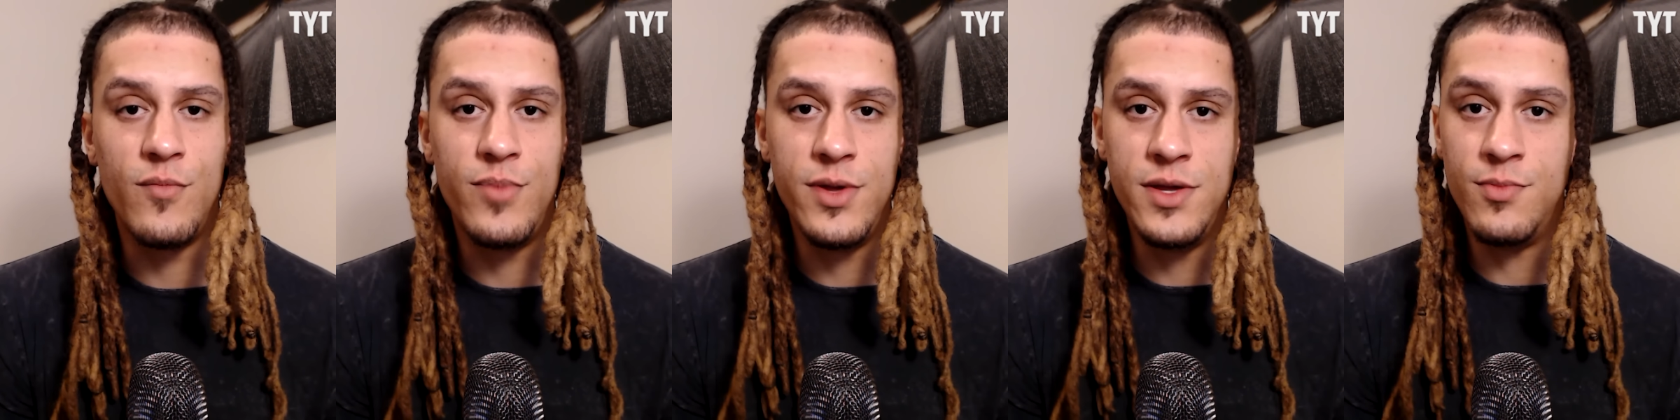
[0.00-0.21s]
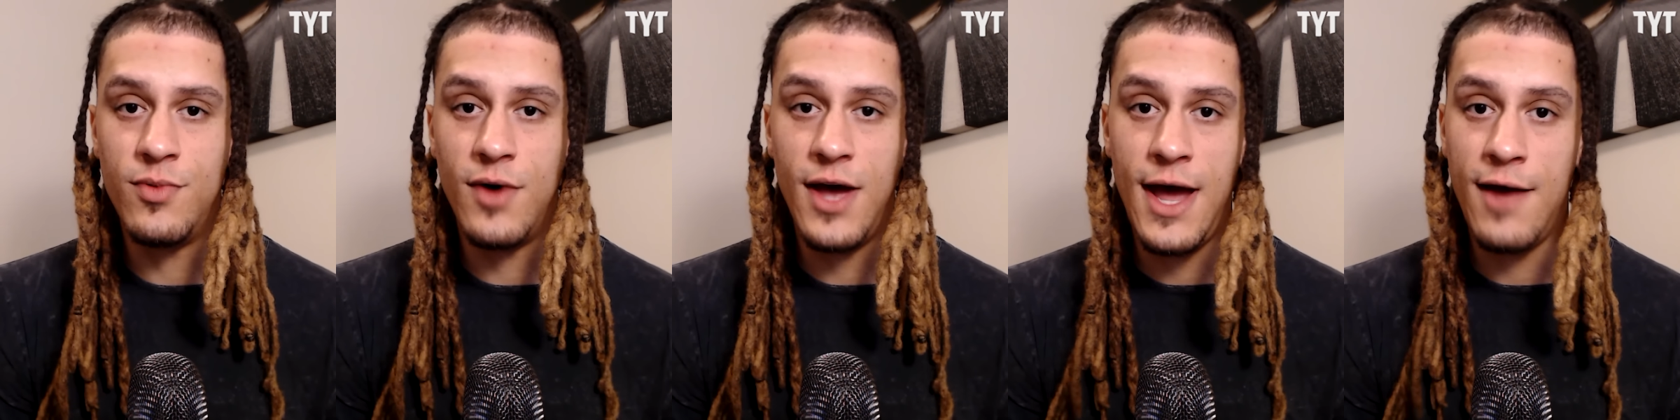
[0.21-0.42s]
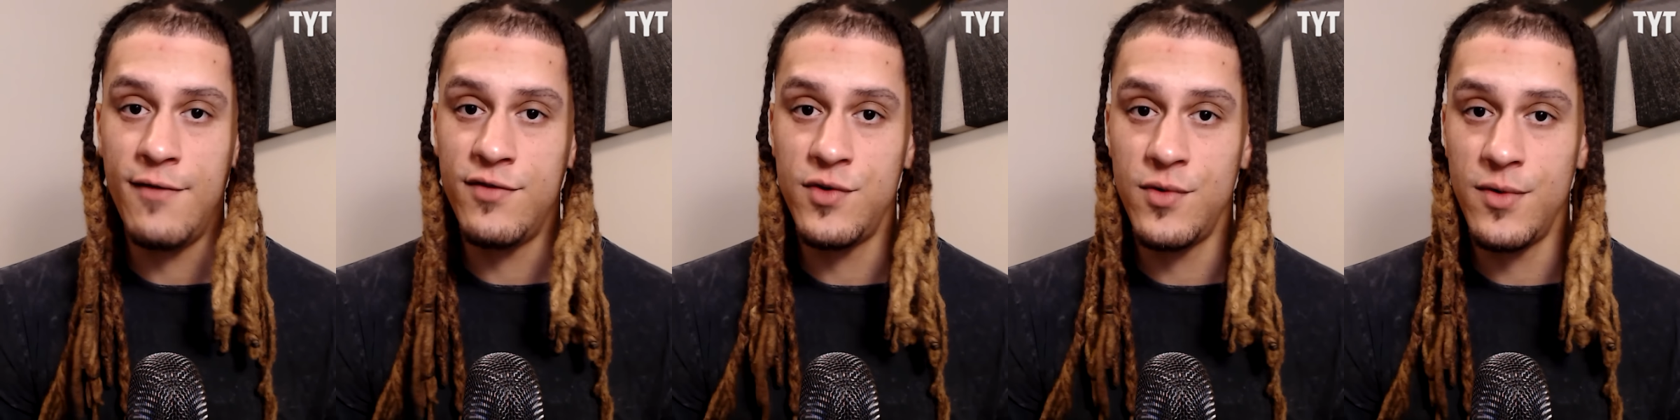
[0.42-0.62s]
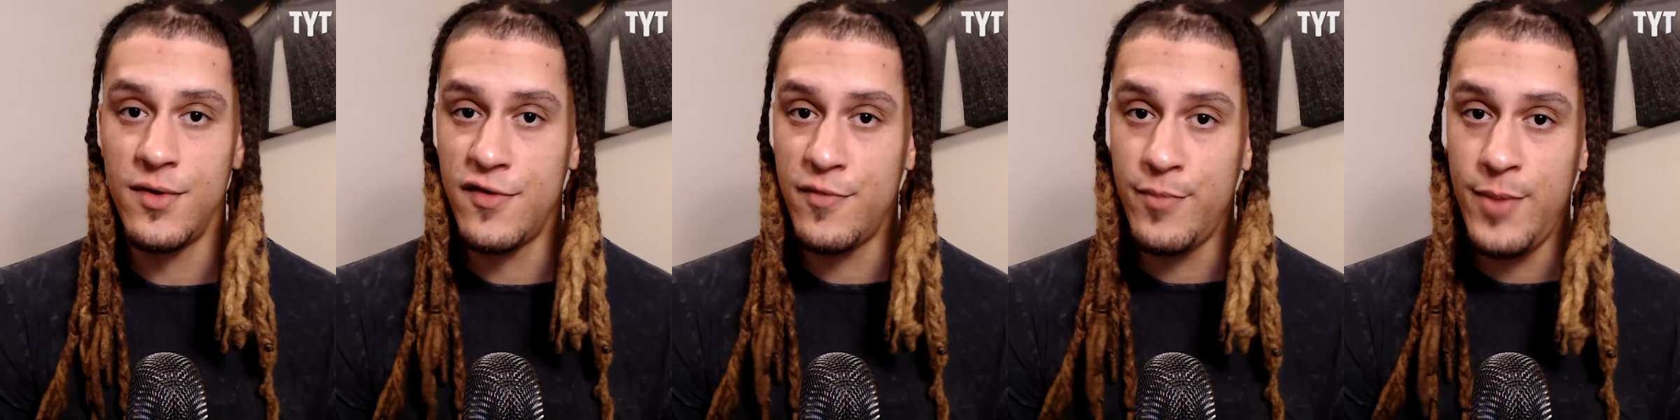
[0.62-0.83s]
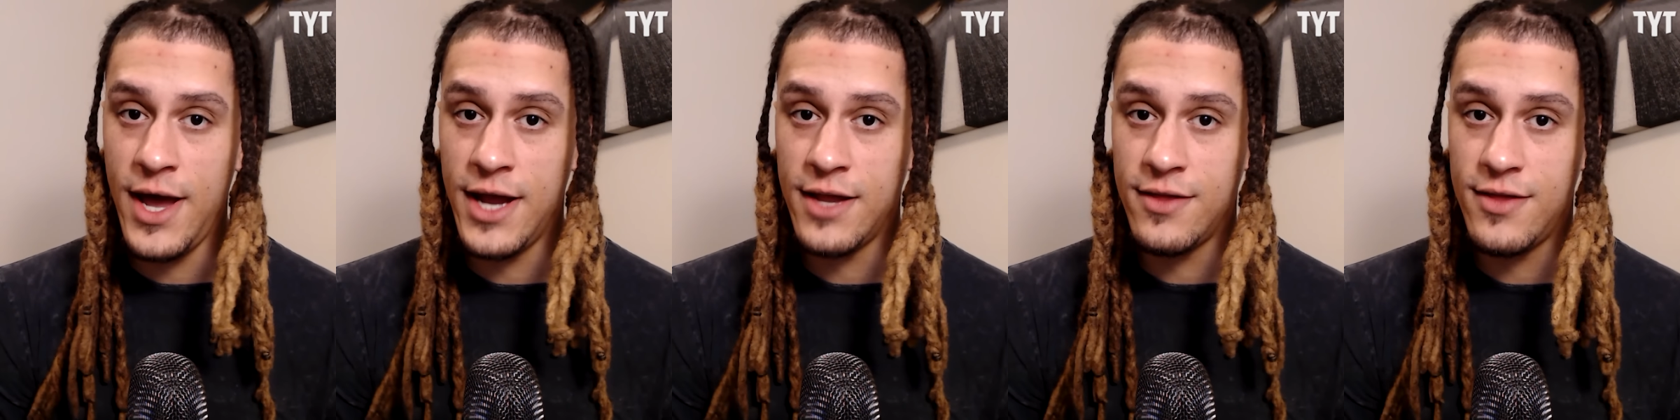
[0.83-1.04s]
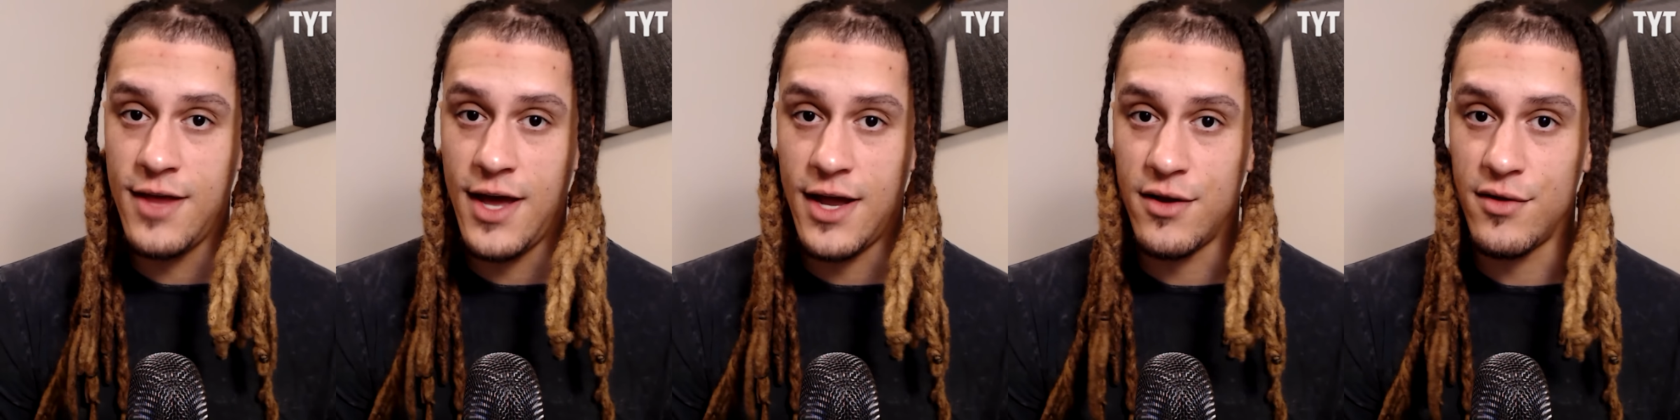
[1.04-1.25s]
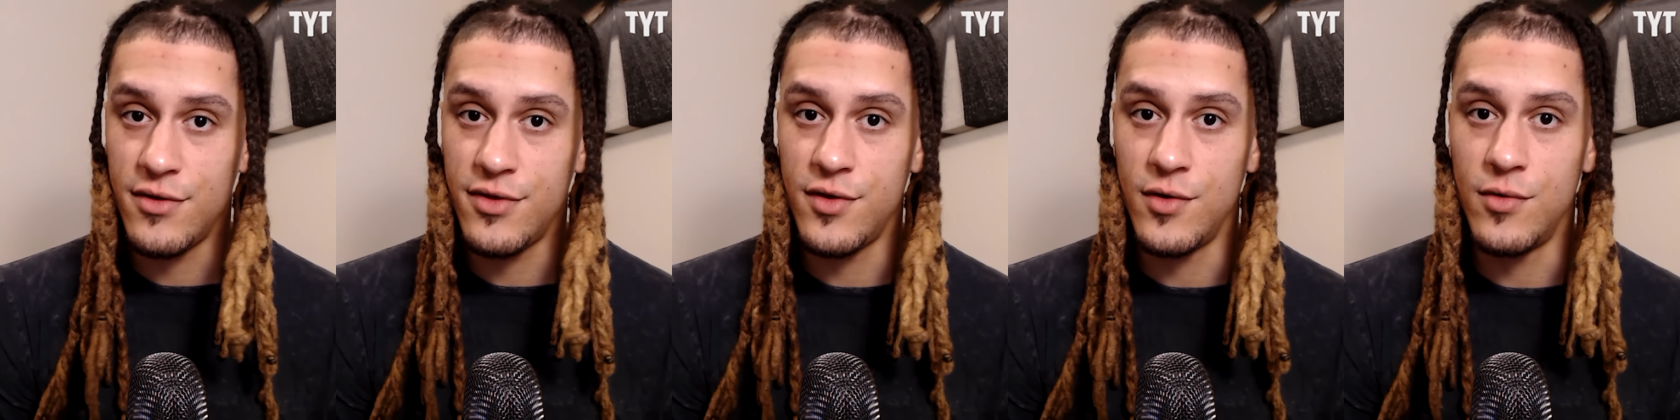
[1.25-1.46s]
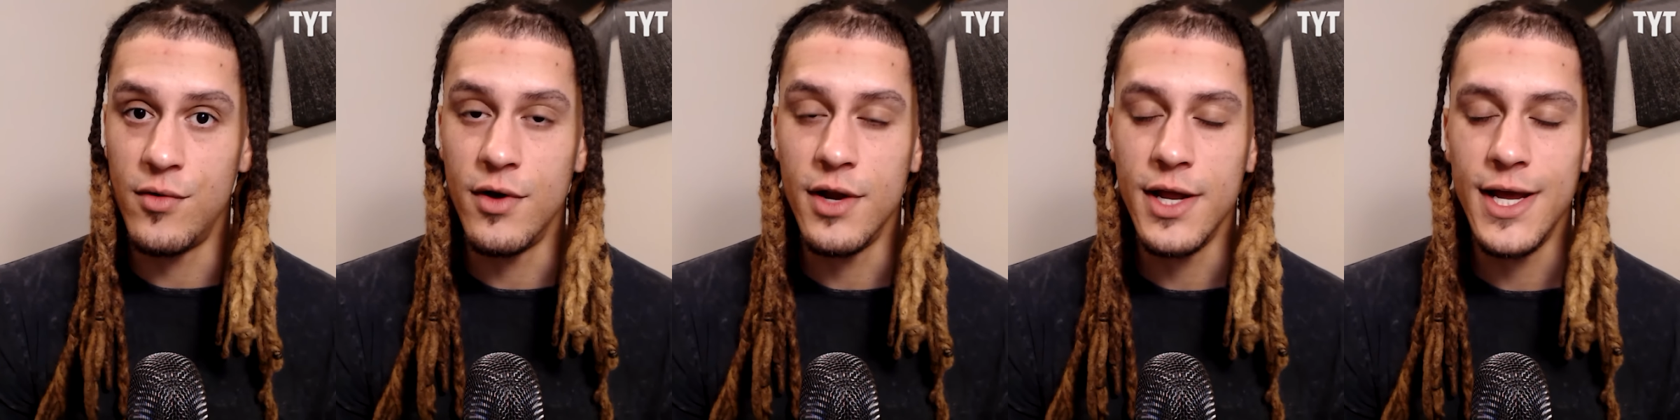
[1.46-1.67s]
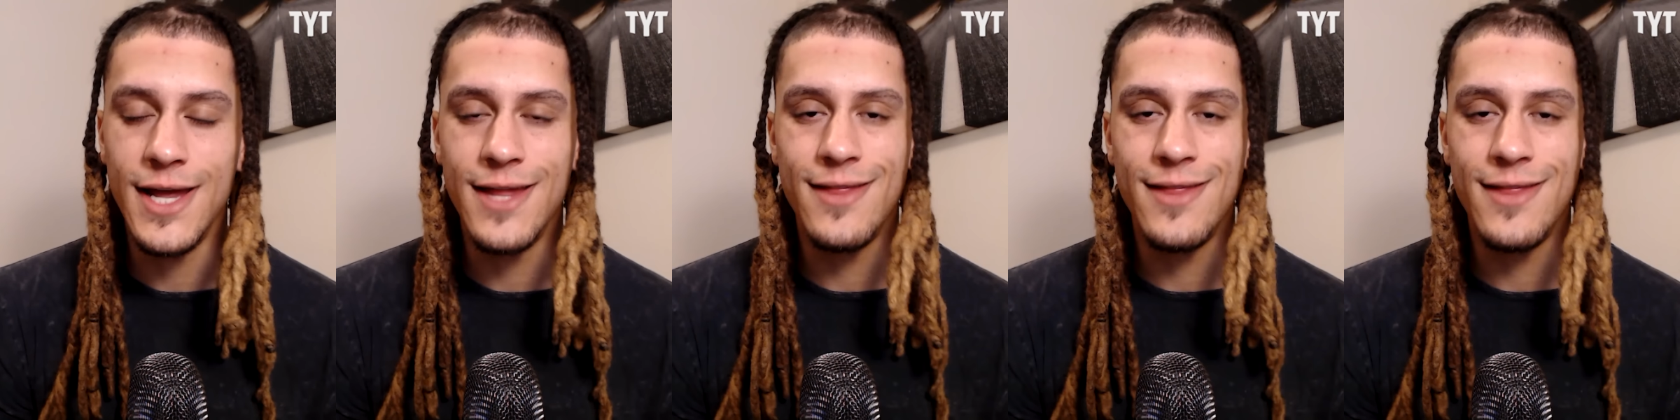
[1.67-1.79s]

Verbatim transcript: people have to respect that authority,